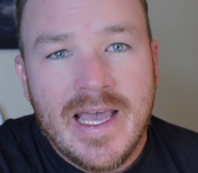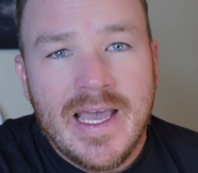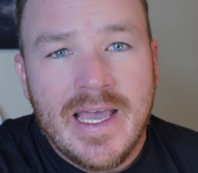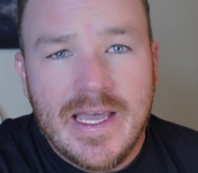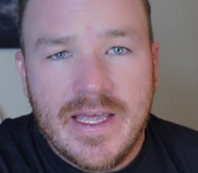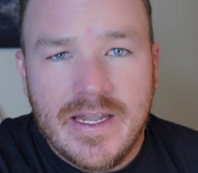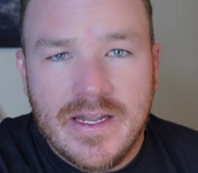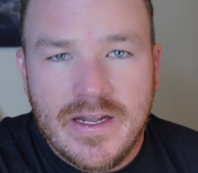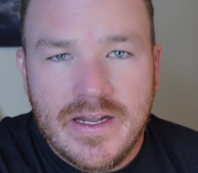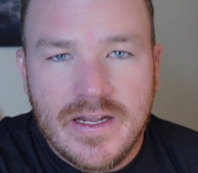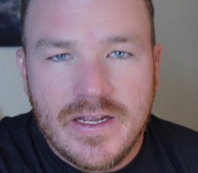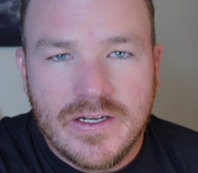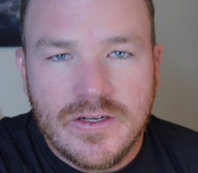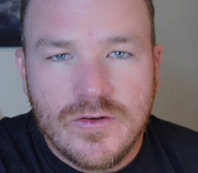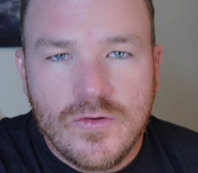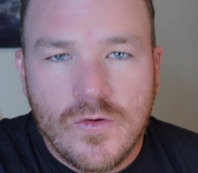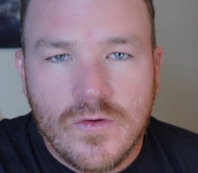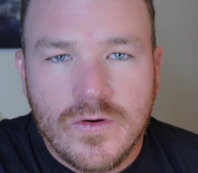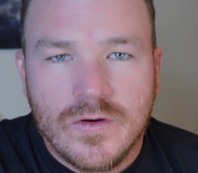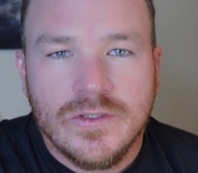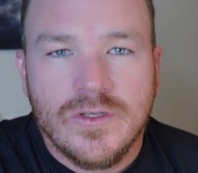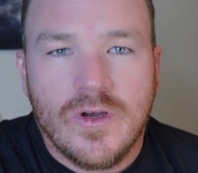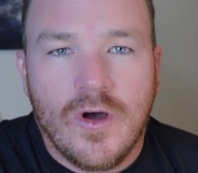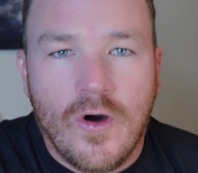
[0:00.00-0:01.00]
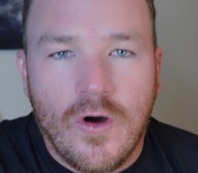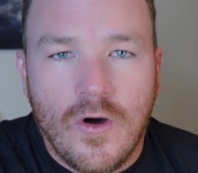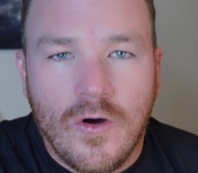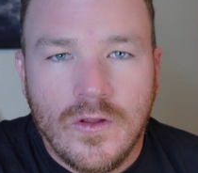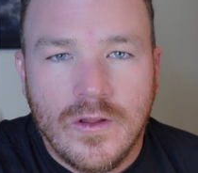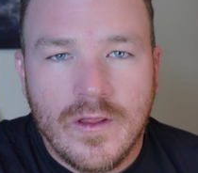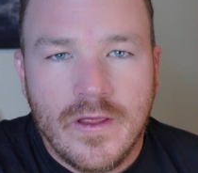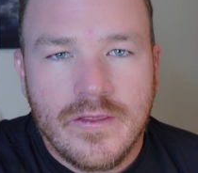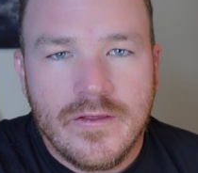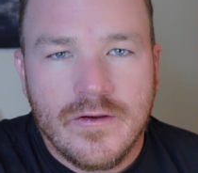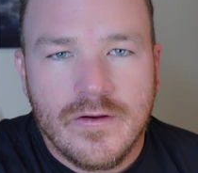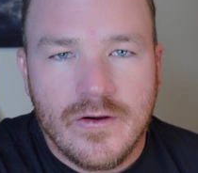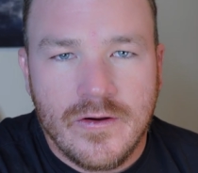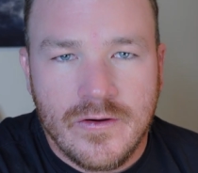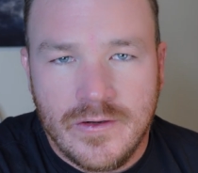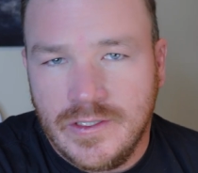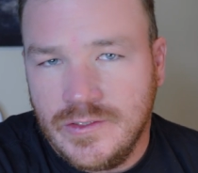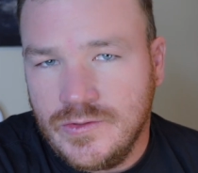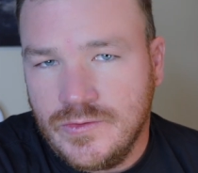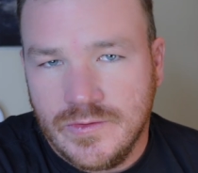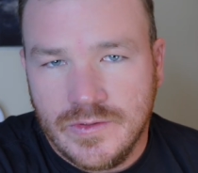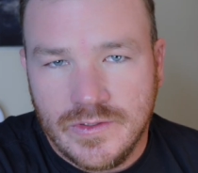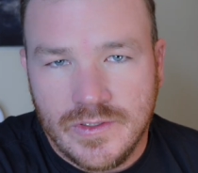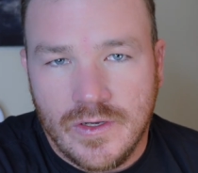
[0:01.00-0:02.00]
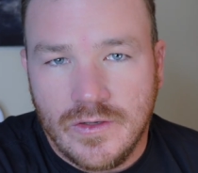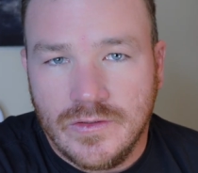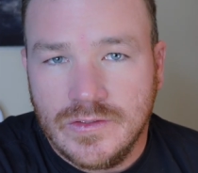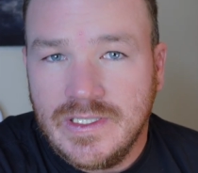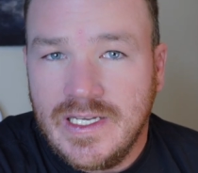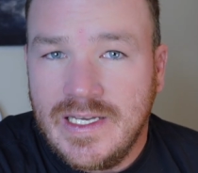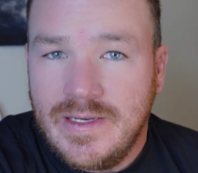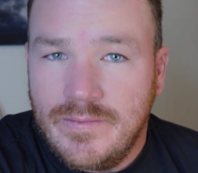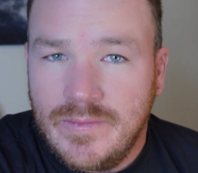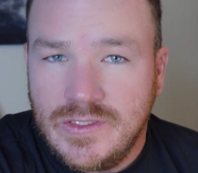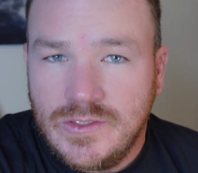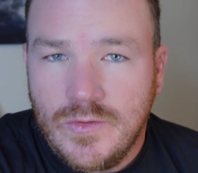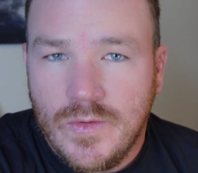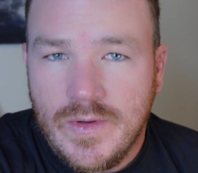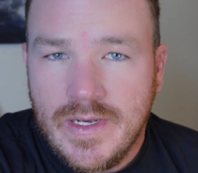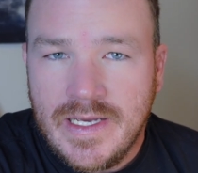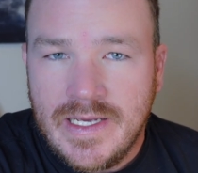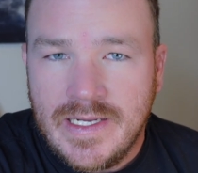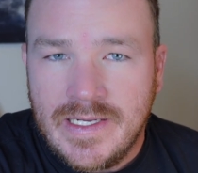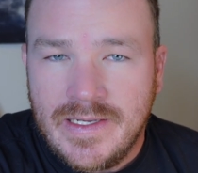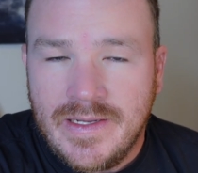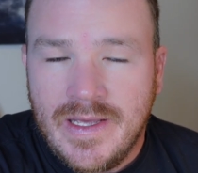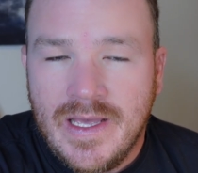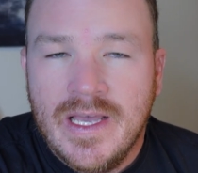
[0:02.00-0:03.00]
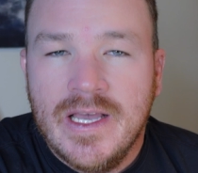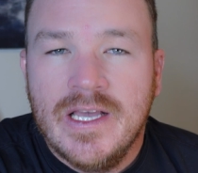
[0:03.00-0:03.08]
and it ignores all other earnings results in between.